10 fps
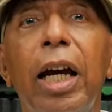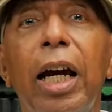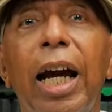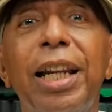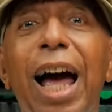
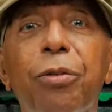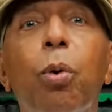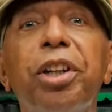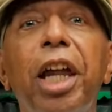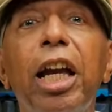And that's
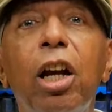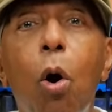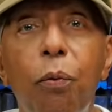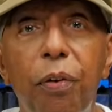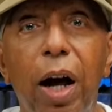what they go
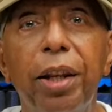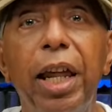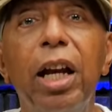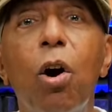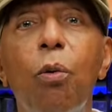for.
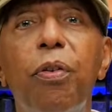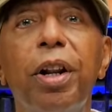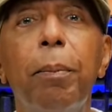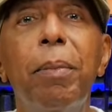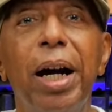They go for
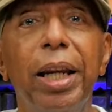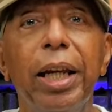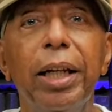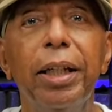the money.